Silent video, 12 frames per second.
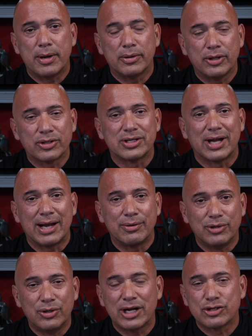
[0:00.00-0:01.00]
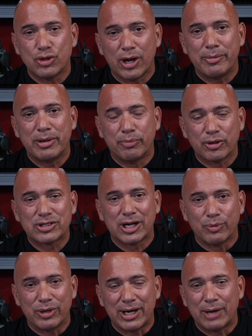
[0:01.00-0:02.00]
Listen. You guys know how many books I
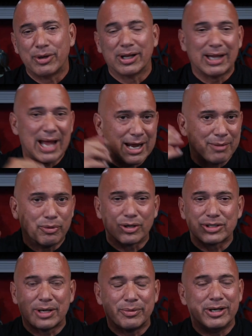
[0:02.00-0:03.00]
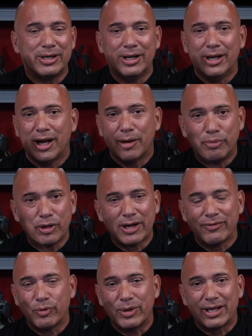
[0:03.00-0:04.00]
read. I read a lot of books. I read a book
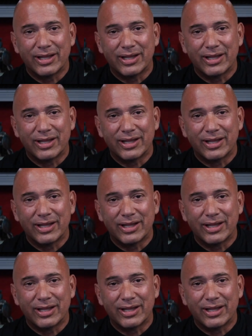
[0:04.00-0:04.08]
every week.